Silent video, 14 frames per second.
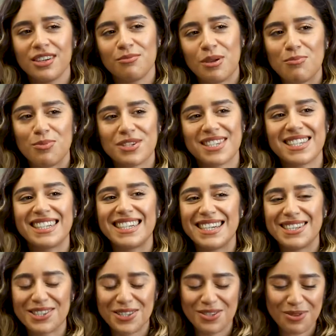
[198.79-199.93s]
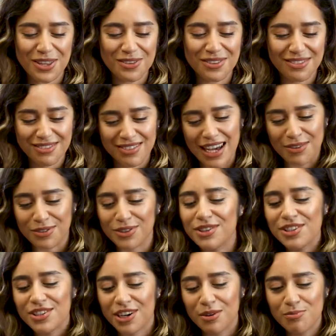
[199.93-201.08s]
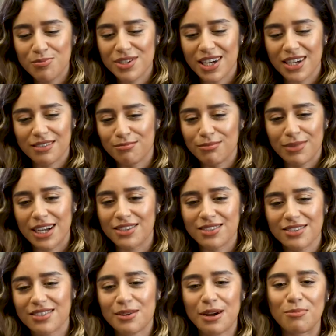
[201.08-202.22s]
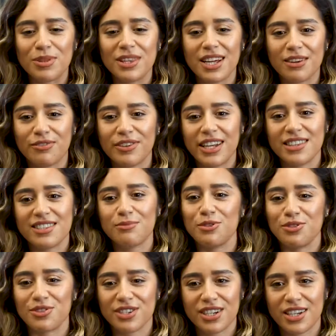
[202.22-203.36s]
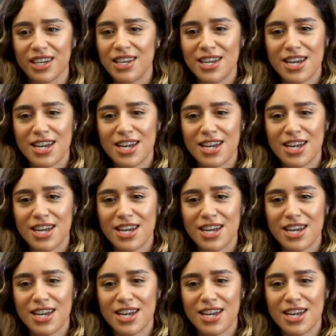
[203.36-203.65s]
people still needed to have other jobs, and mine just so happened that I fell into music,